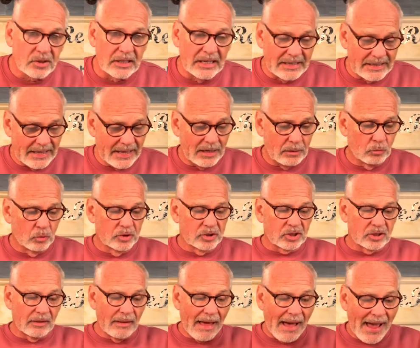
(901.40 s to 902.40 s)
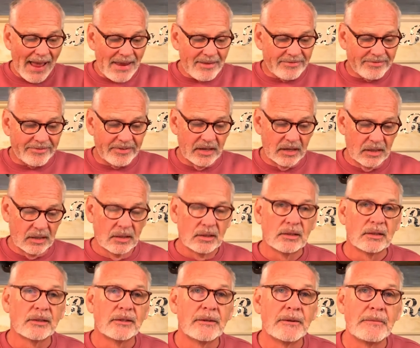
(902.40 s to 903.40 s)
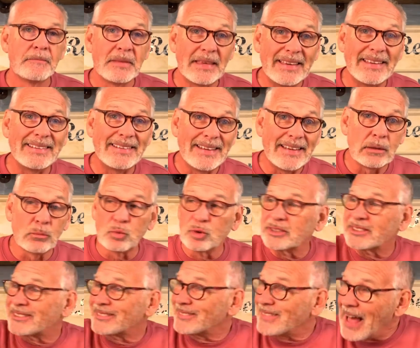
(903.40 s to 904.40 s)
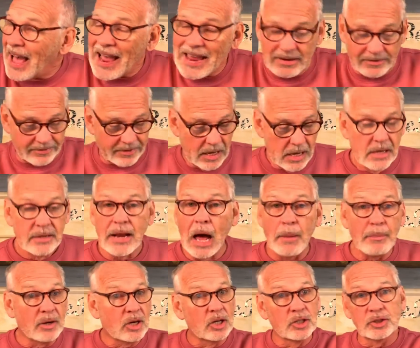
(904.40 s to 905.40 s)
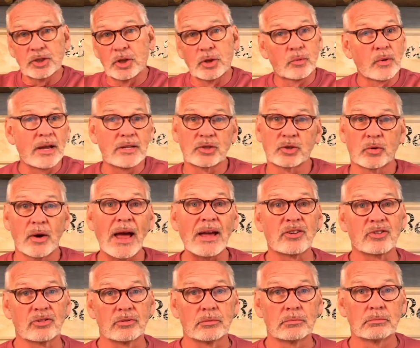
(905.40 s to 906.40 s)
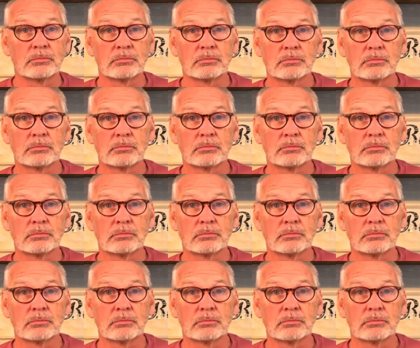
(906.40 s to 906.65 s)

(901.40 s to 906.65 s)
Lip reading: In him was life. In him was life. Not because of the resurrection.